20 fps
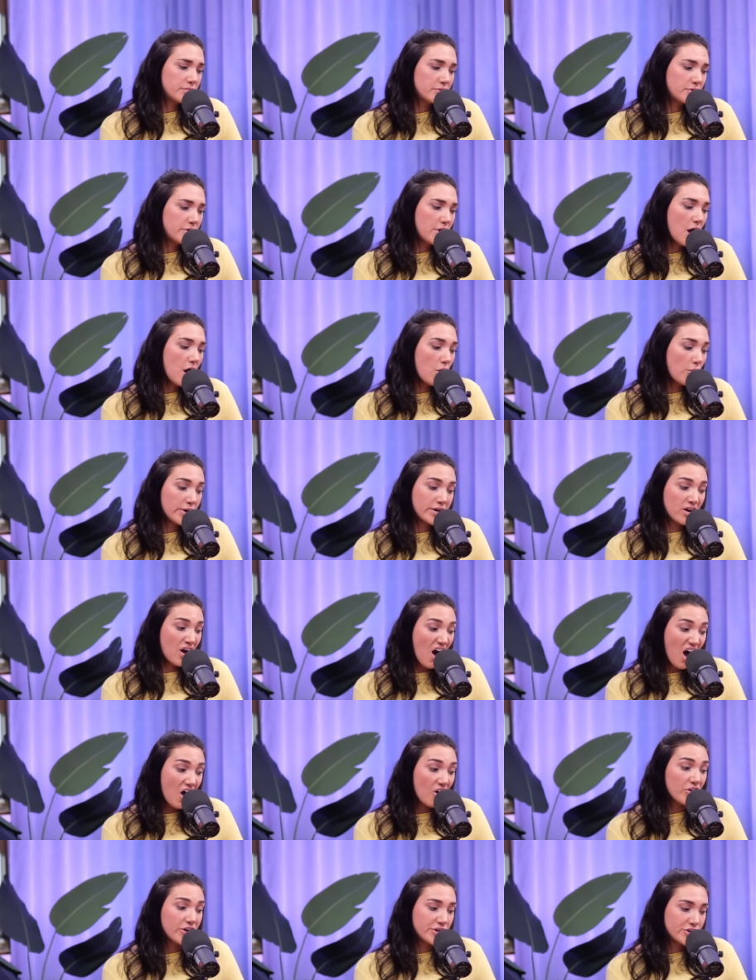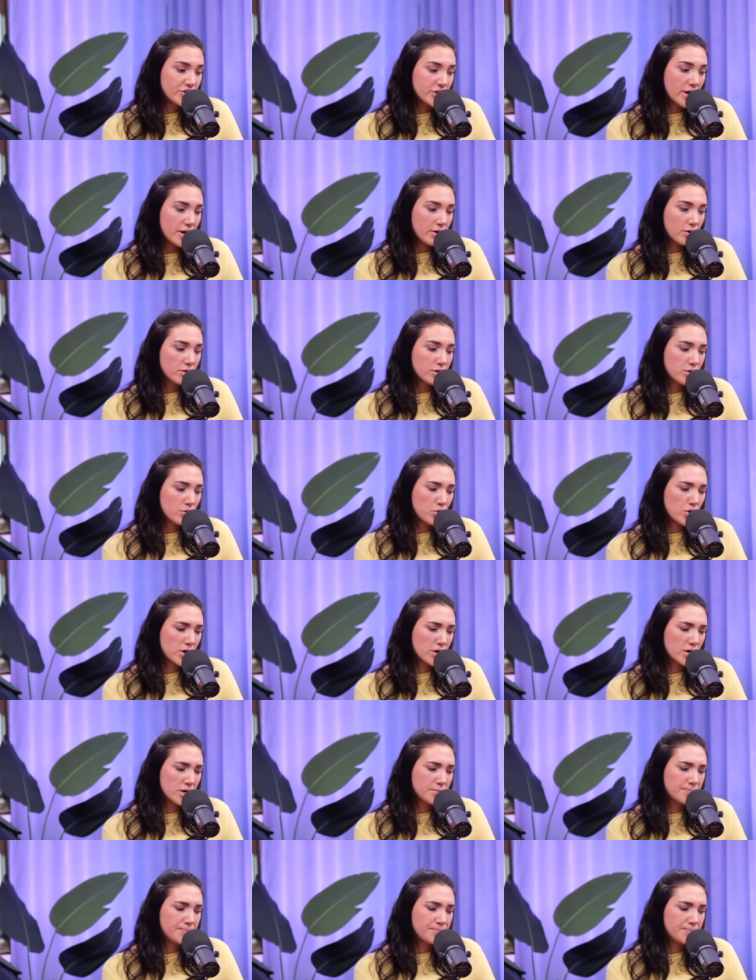no, in college or